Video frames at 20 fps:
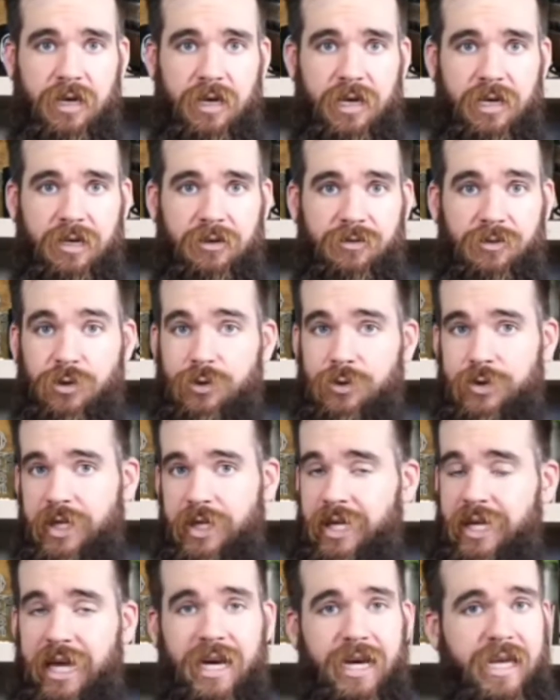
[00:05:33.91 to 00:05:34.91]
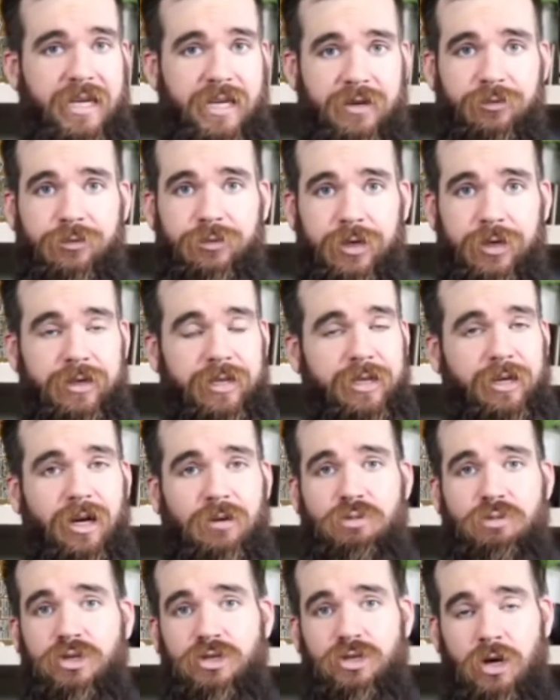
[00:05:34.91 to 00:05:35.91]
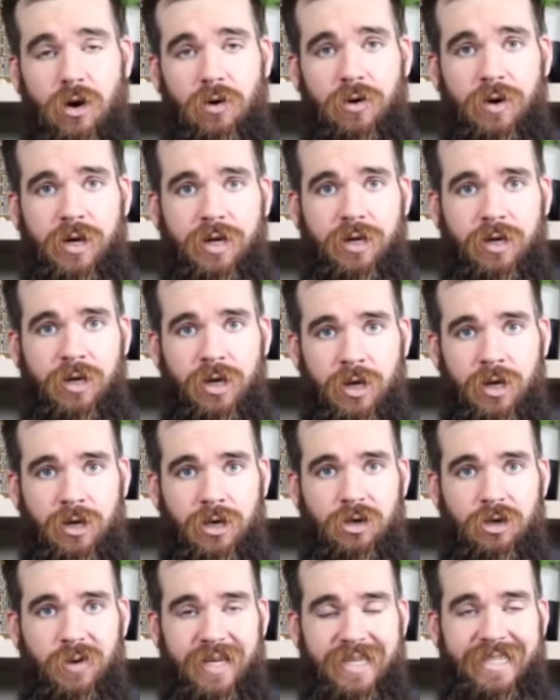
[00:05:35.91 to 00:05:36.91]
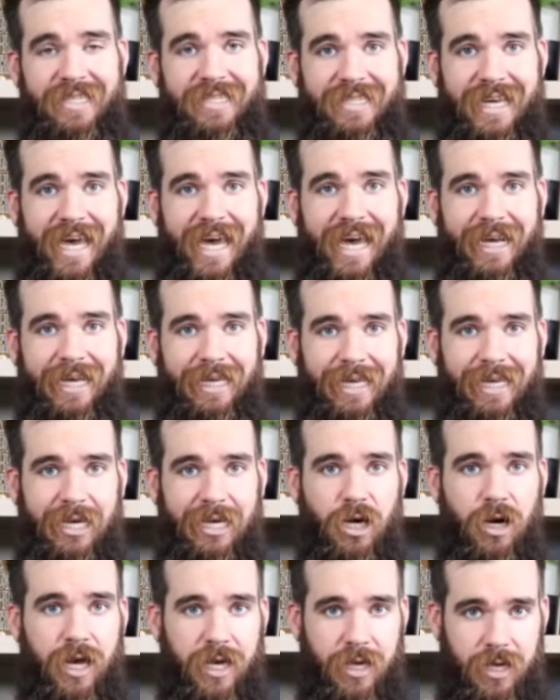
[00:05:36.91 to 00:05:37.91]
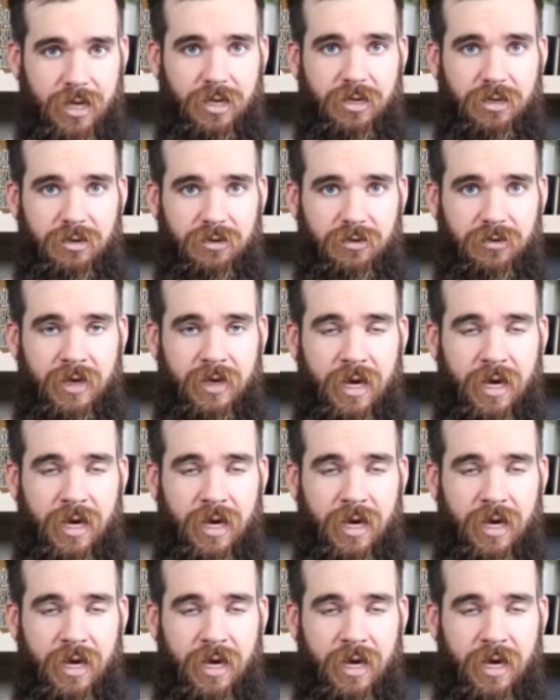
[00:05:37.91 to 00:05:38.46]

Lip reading: And if you think any different, then I'm sorry, you are sadly naive.